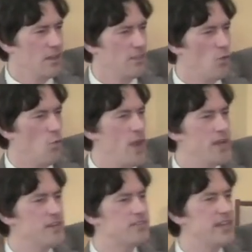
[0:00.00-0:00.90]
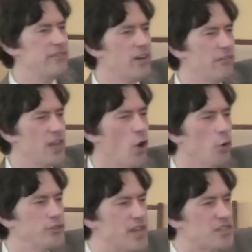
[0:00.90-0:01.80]
The witness, even of the
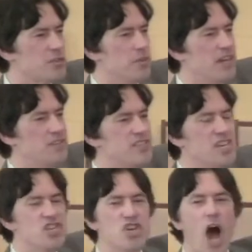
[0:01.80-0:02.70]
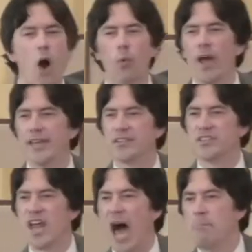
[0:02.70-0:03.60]
Old Testament, is that Yahweh is
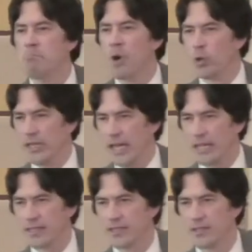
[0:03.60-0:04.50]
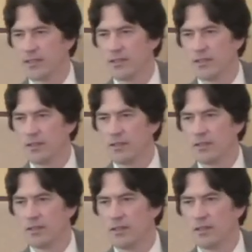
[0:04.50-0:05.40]
not Molech
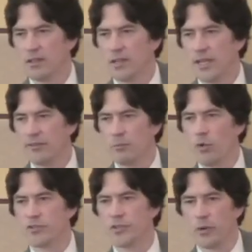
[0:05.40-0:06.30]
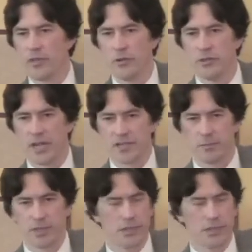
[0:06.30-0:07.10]
and even more so in the New Testament.